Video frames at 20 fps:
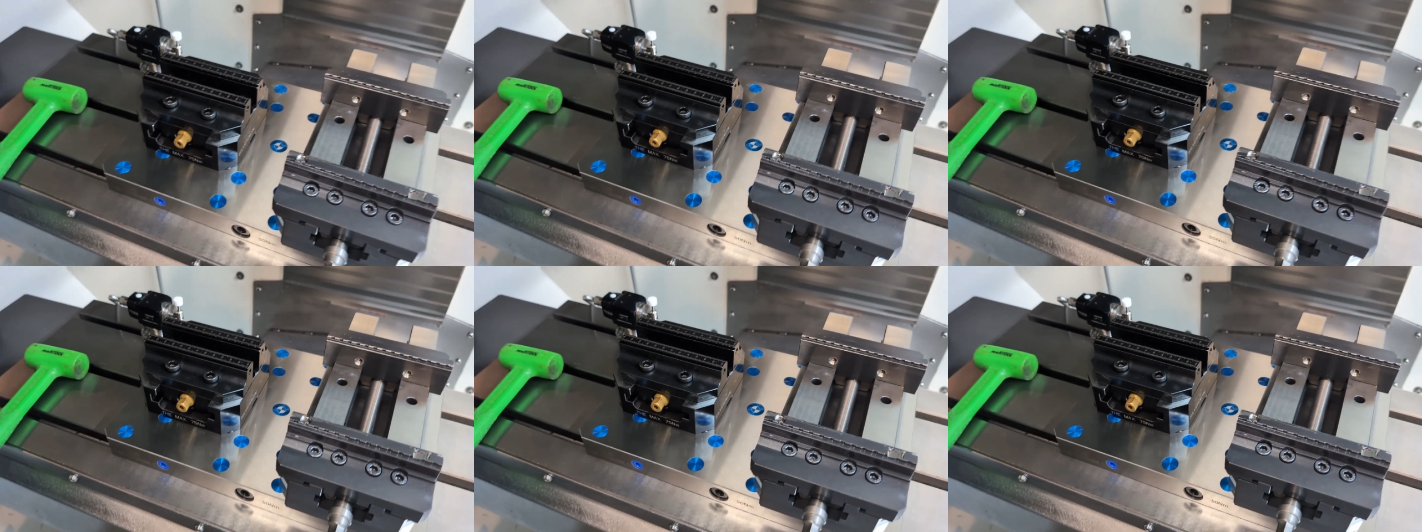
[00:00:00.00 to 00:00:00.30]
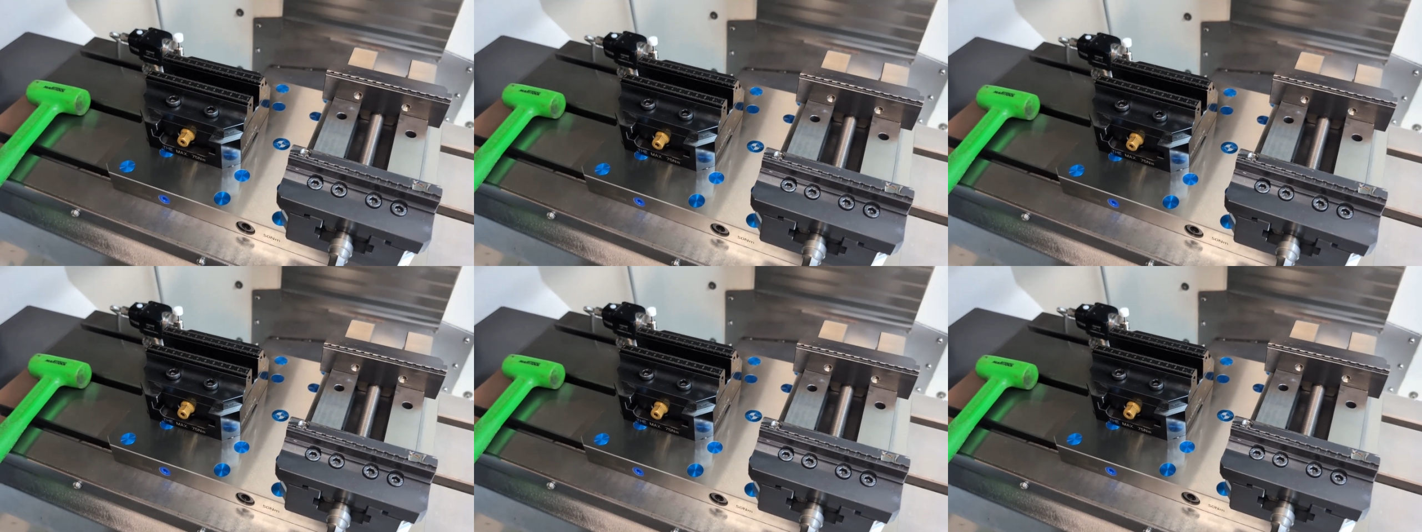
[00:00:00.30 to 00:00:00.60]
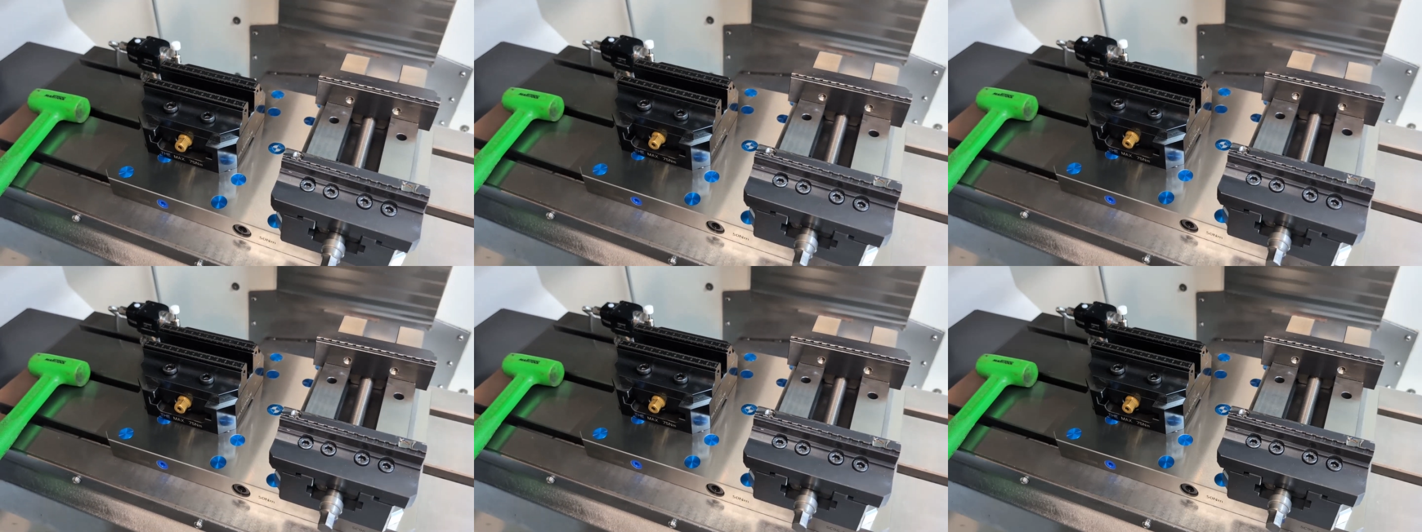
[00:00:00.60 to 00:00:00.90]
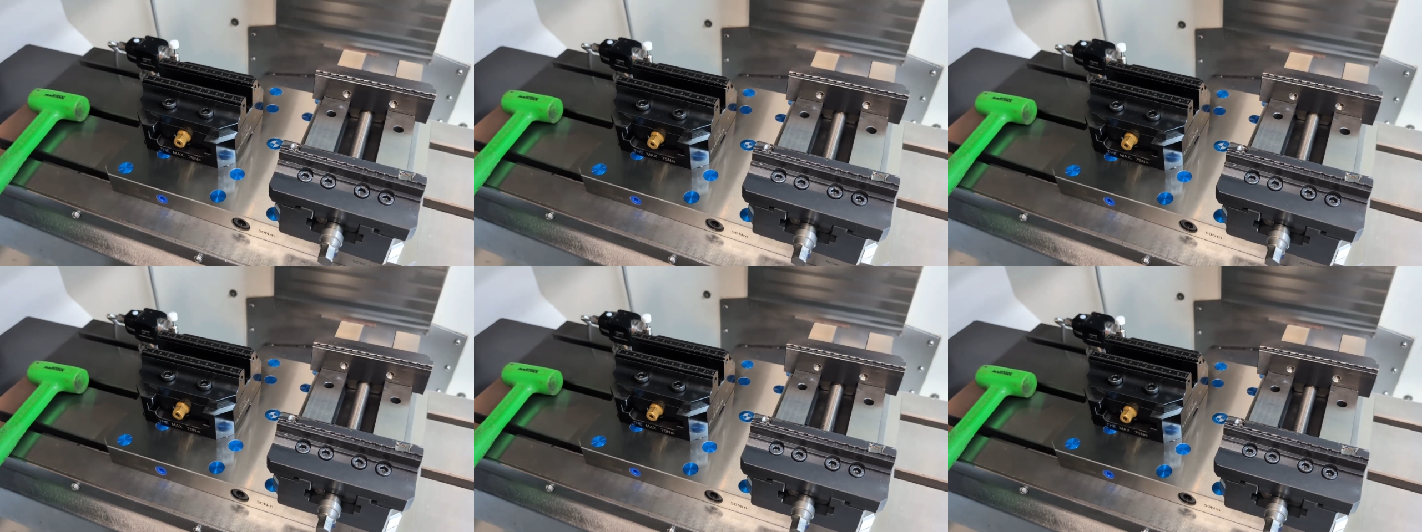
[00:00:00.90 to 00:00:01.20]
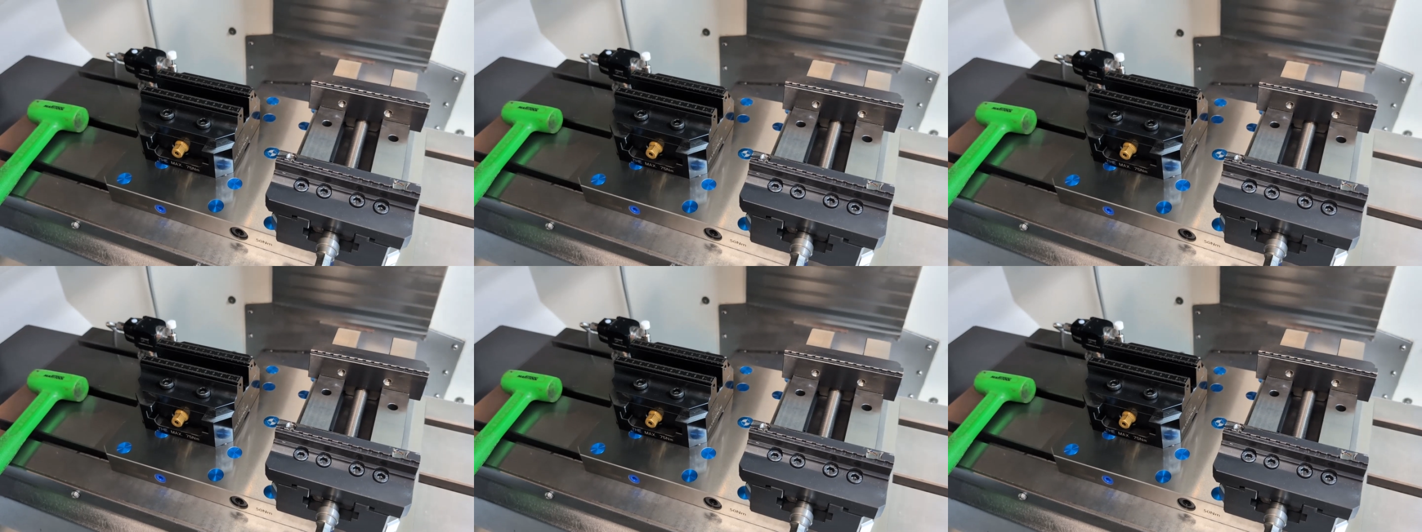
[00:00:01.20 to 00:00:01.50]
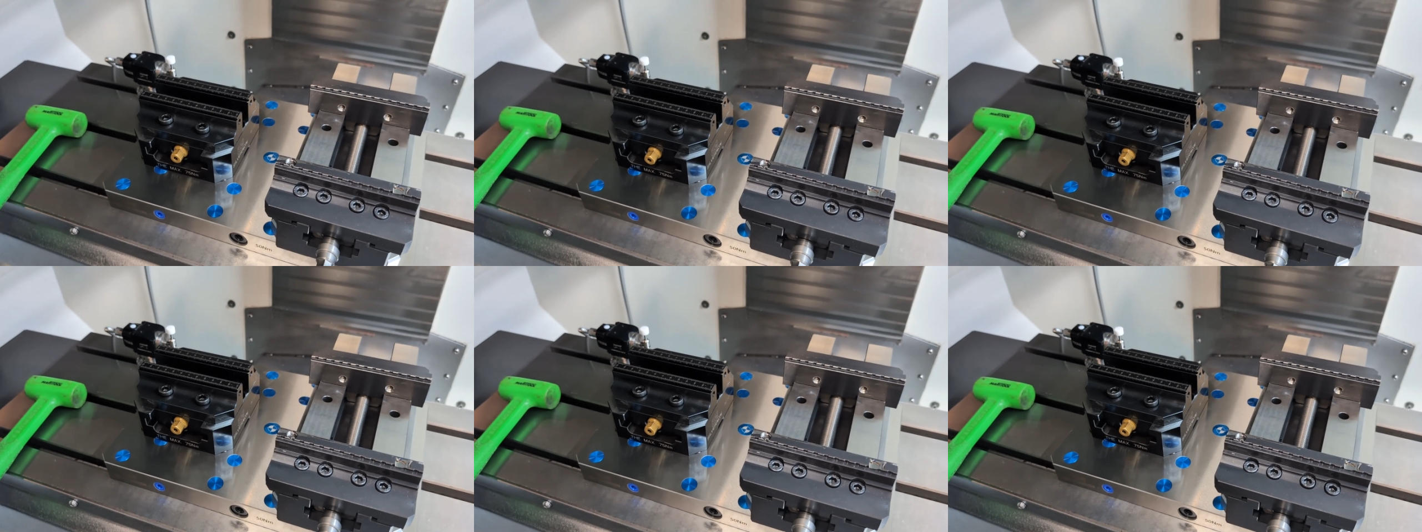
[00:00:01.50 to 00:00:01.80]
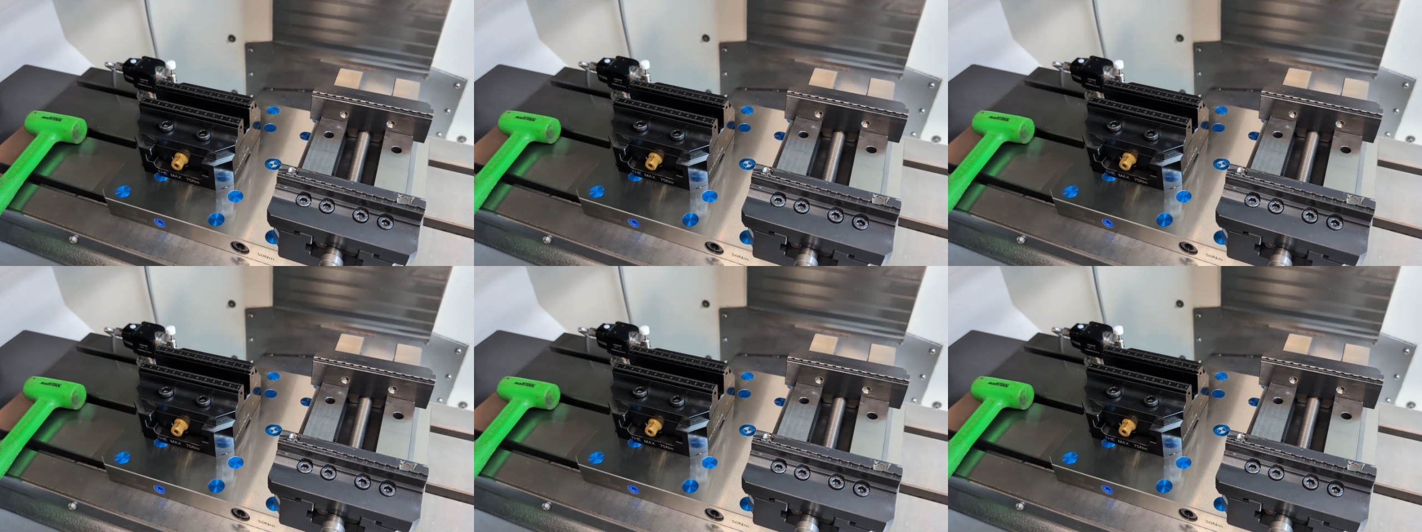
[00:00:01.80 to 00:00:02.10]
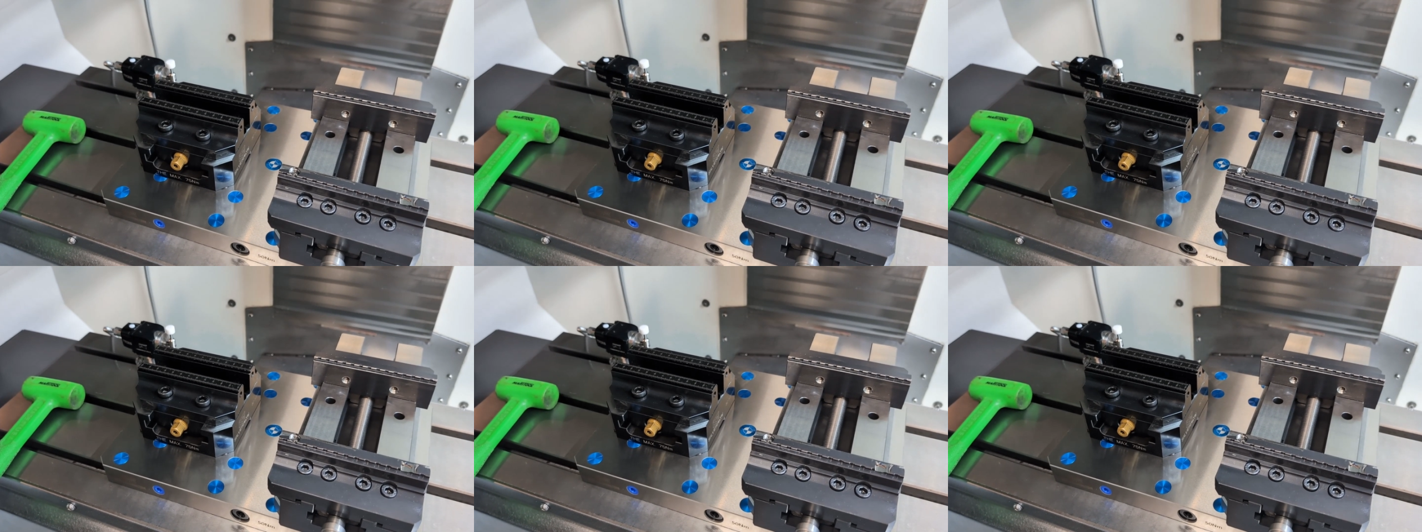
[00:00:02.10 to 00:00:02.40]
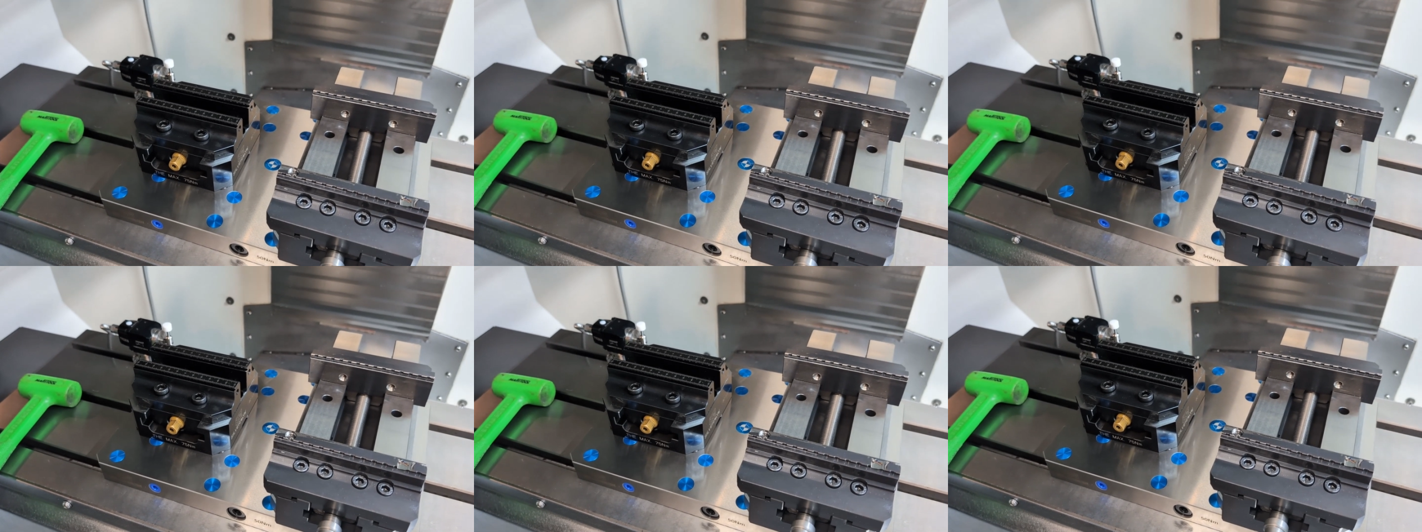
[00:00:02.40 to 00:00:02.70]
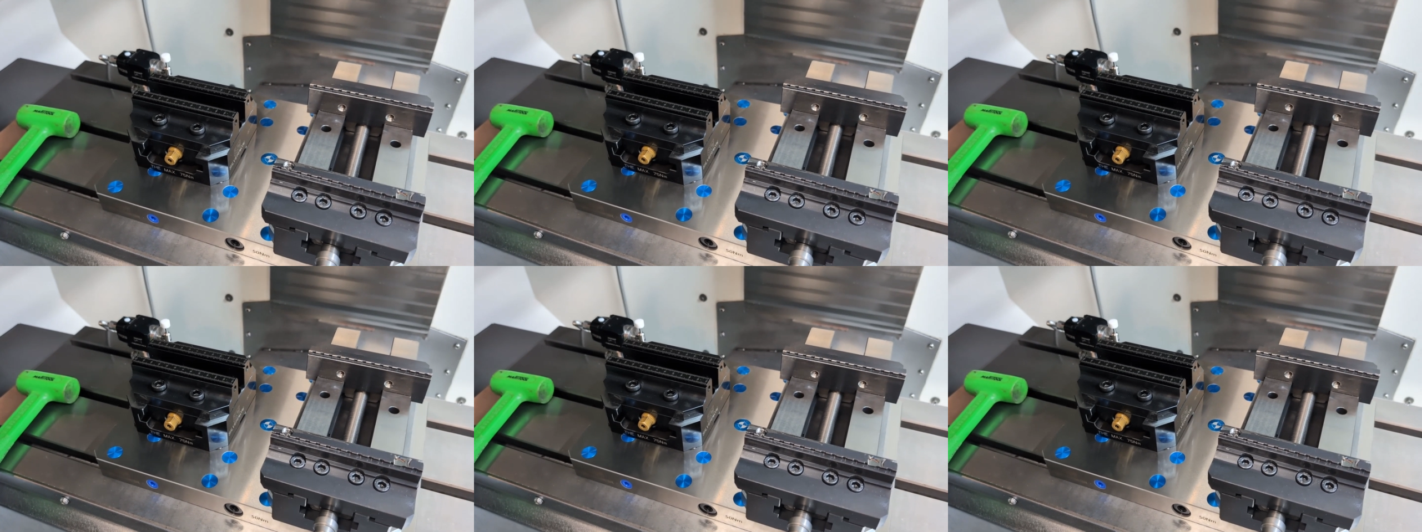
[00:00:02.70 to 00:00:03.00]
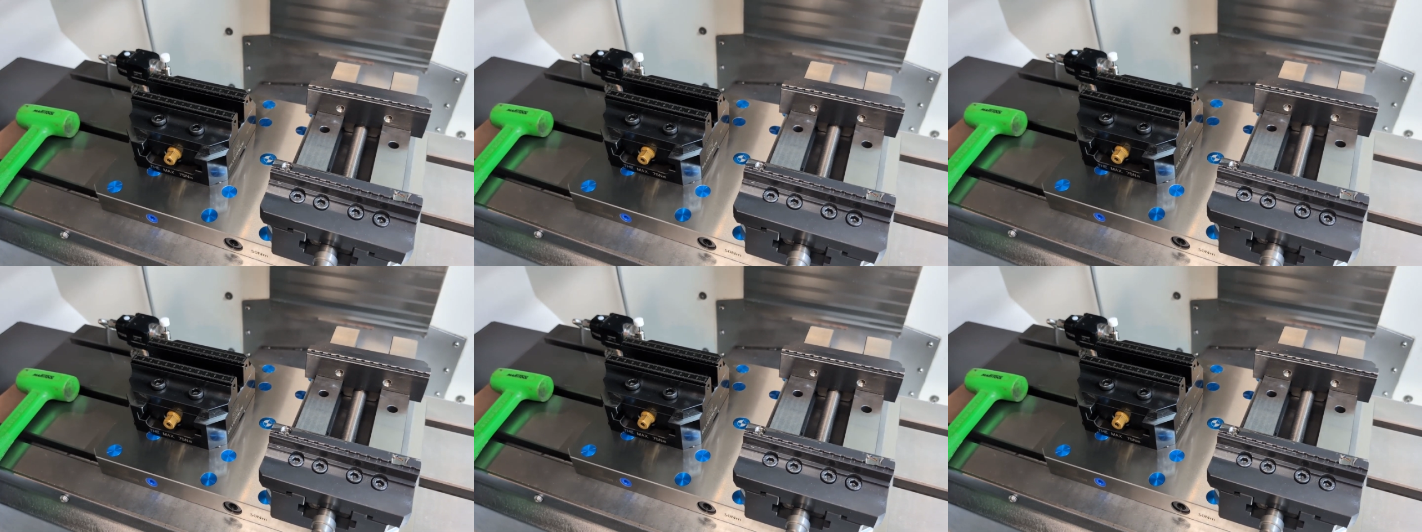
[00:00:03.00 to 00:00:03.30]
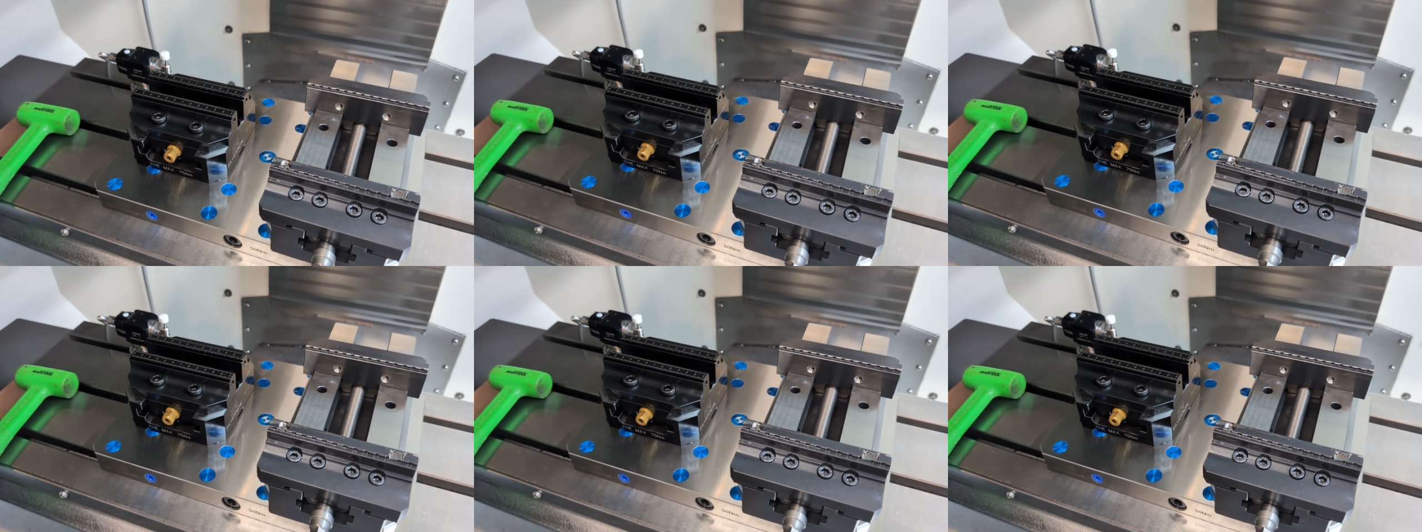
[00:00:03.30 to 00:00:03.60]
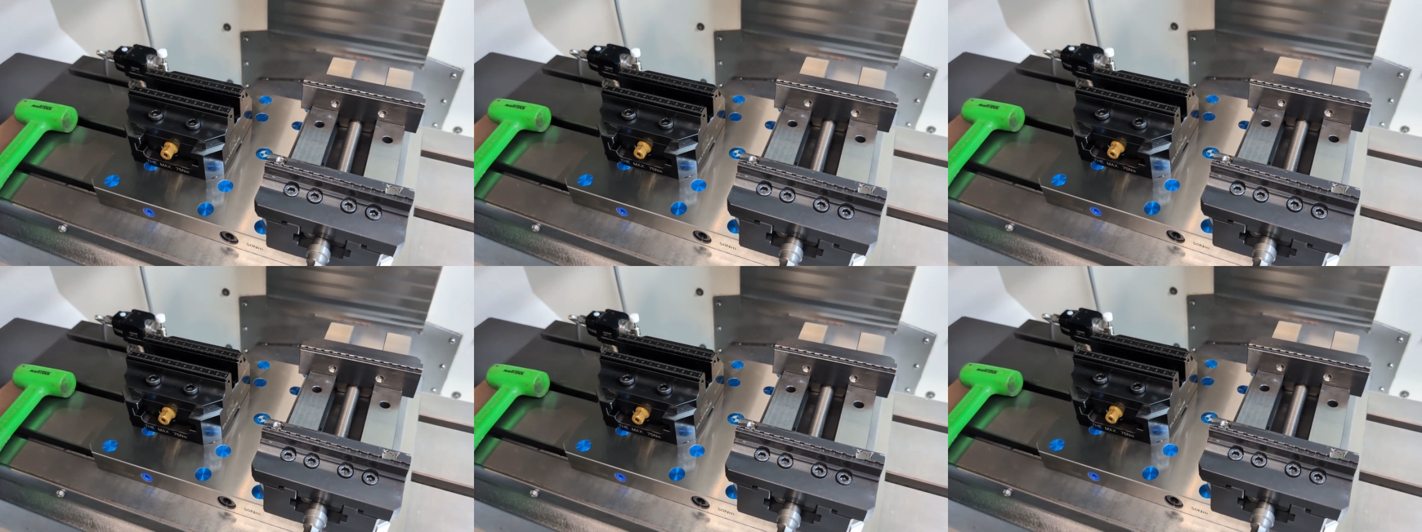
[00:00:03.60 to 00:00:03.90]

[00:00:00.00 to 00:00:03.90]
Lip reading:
No face is visible, so there are no lips to read.